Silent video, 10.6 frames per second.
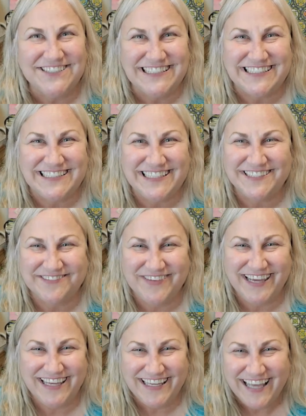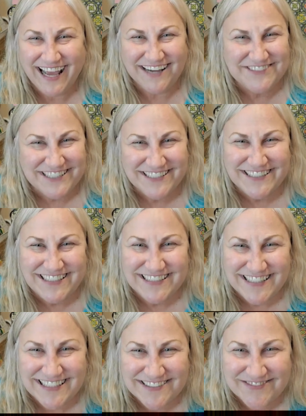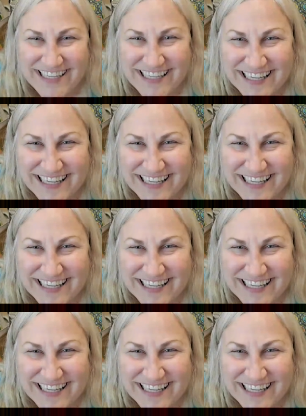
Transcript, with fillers: she sees me. I'm sure she sees me.